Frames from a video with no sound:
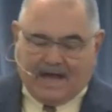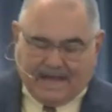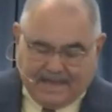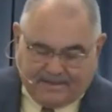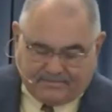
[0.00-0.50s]

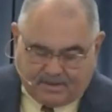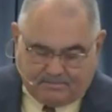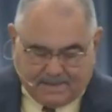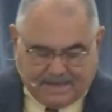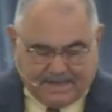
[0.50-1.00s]
I have
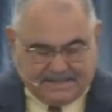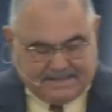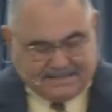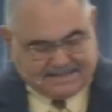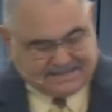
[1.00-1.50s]

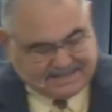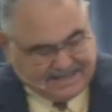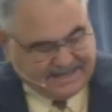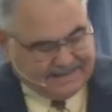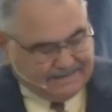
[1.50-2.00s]
committed
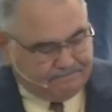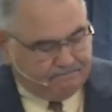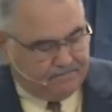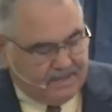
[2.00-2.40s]
sin.